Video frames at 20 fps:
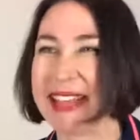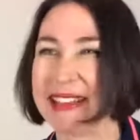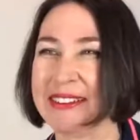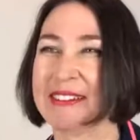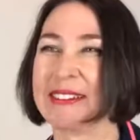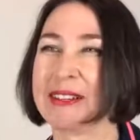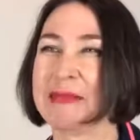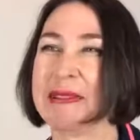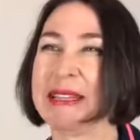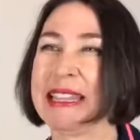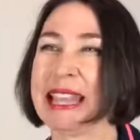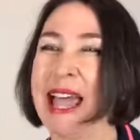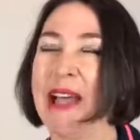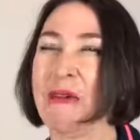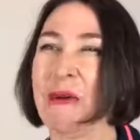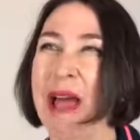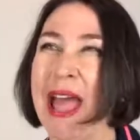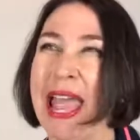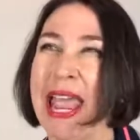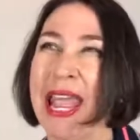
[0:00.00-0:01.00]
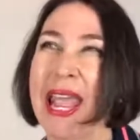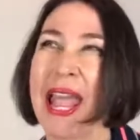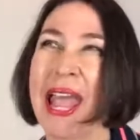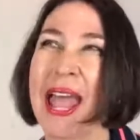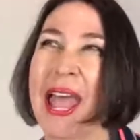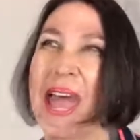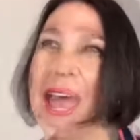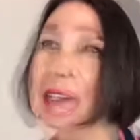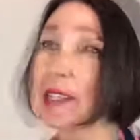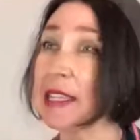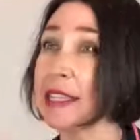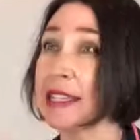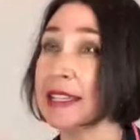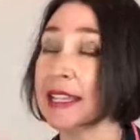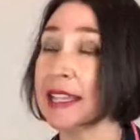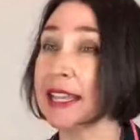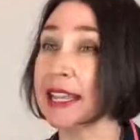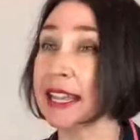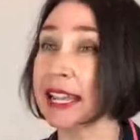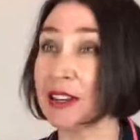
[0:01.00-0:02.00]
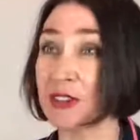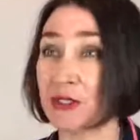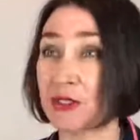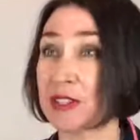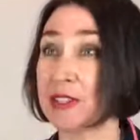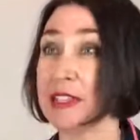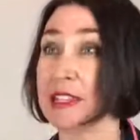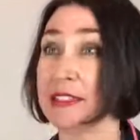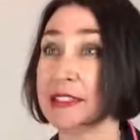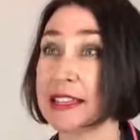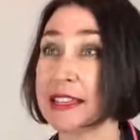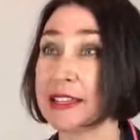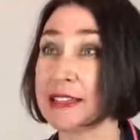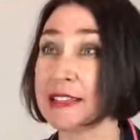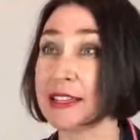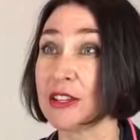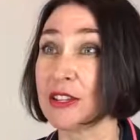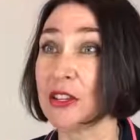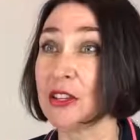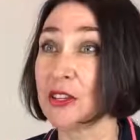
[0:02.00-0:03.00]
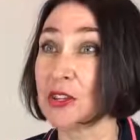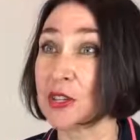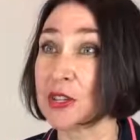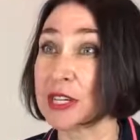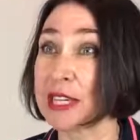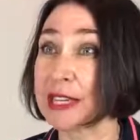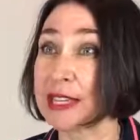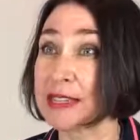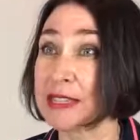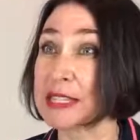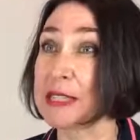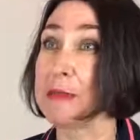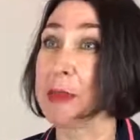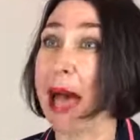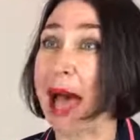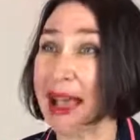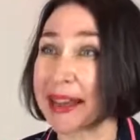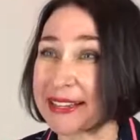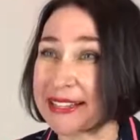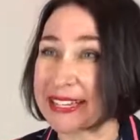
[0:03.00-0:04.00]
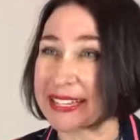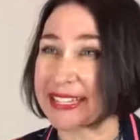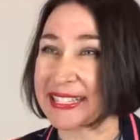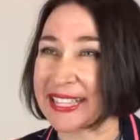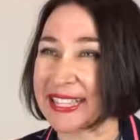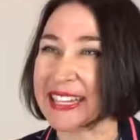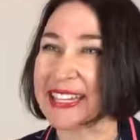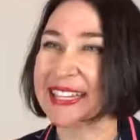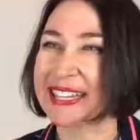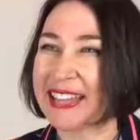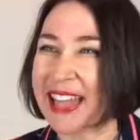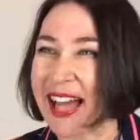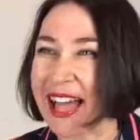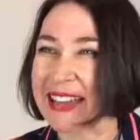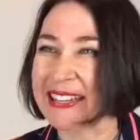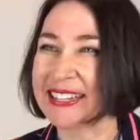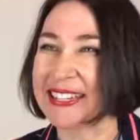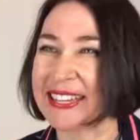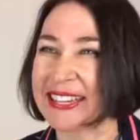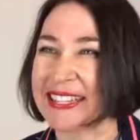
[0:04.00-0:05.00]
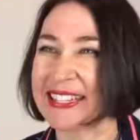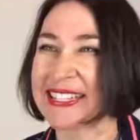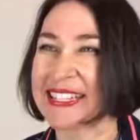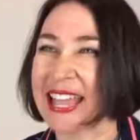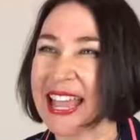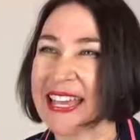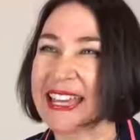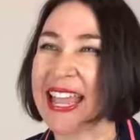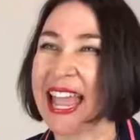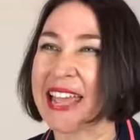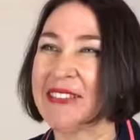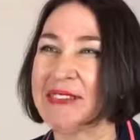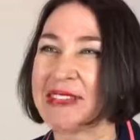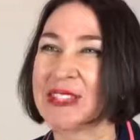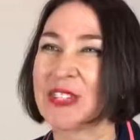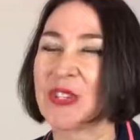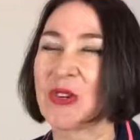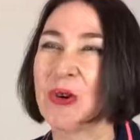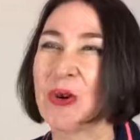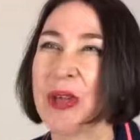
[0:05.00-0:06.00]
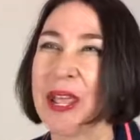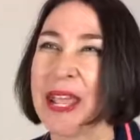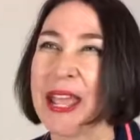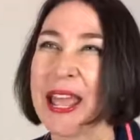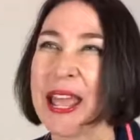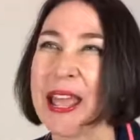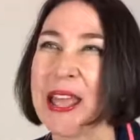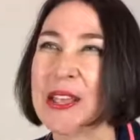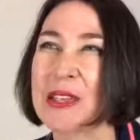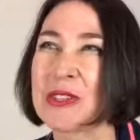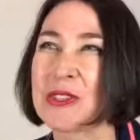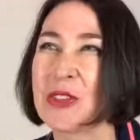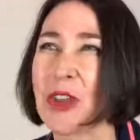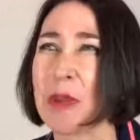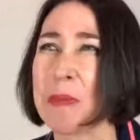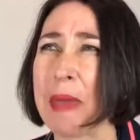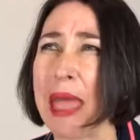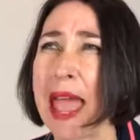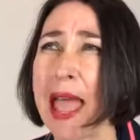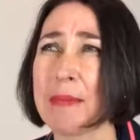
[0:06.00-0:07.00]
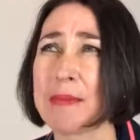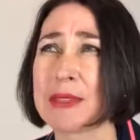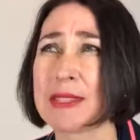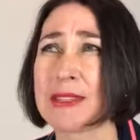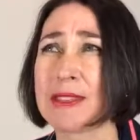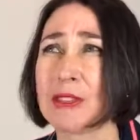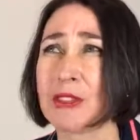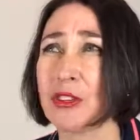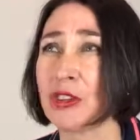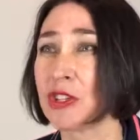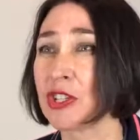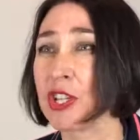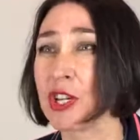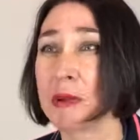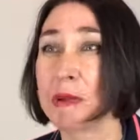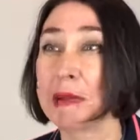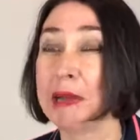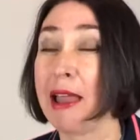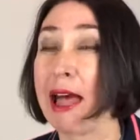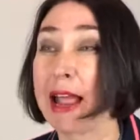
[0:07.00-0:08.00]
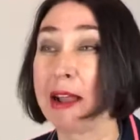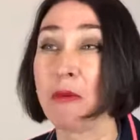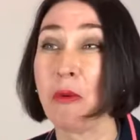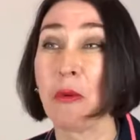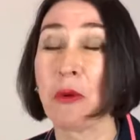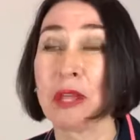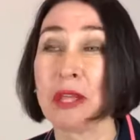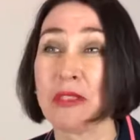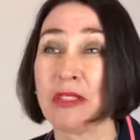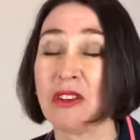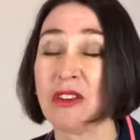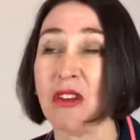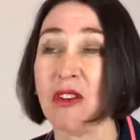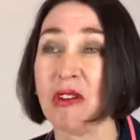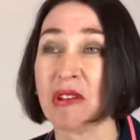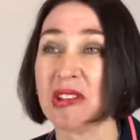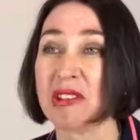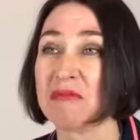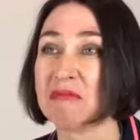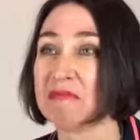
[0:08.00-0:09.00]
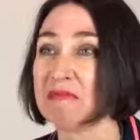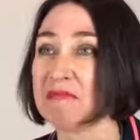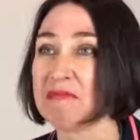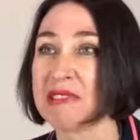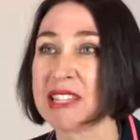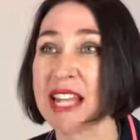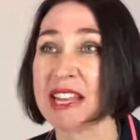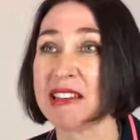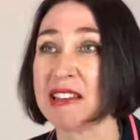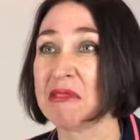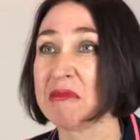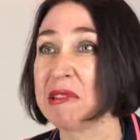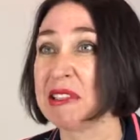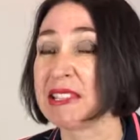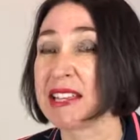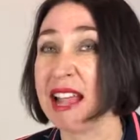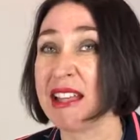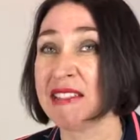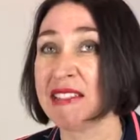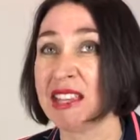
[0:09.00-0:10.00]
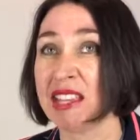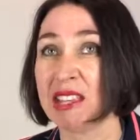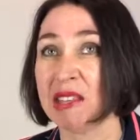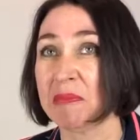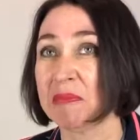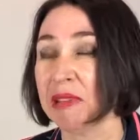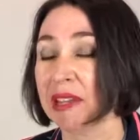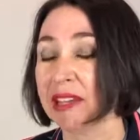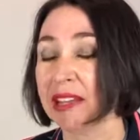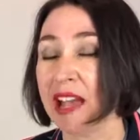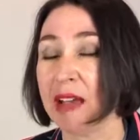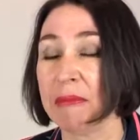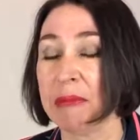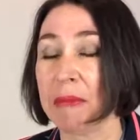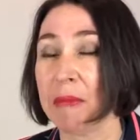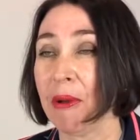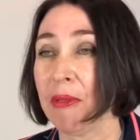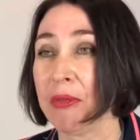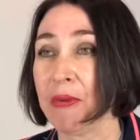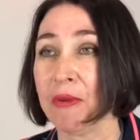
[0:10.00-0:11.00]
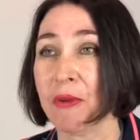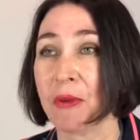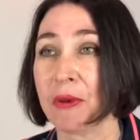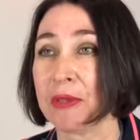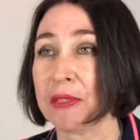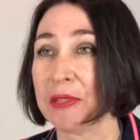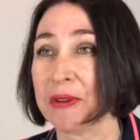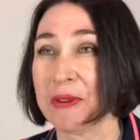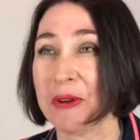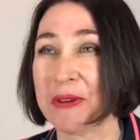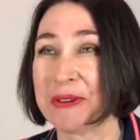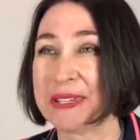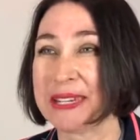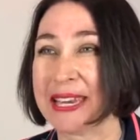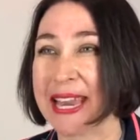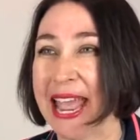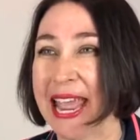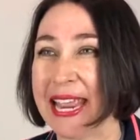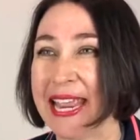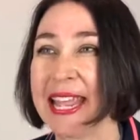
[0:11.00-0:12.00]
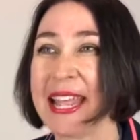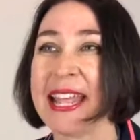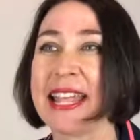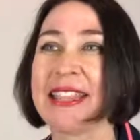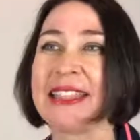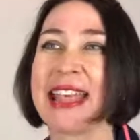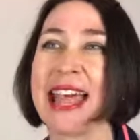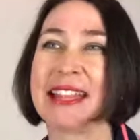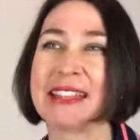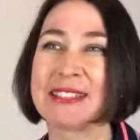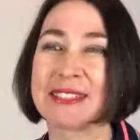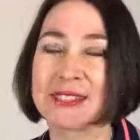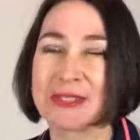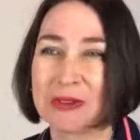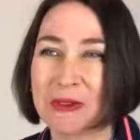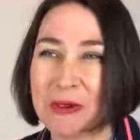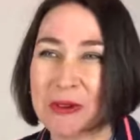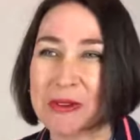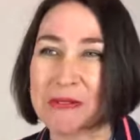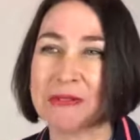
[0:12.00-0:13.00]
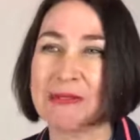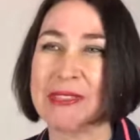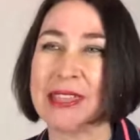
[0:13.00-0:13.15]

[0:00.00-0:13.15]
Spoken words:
irritable in that way. Losing interest in things that usually sparked us and ignited us and gave us joy. So perhaps usually we like walking the dog and suddenly we start thinking, I can't be bothered walking the dog today. That sort of